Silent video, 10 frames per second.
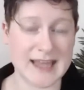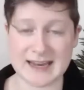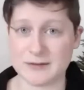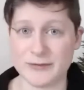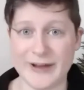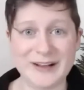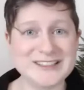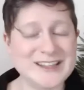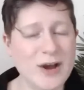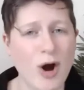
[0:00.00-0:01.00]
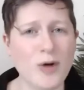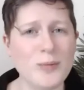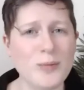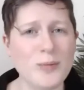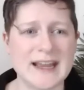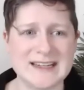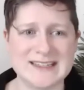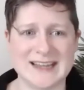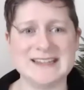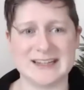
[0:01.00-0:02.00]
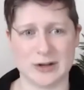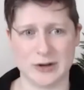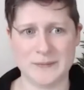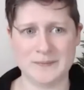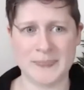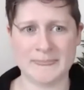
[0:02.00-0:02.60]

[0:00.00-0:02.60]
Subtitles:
and it felt almost identical.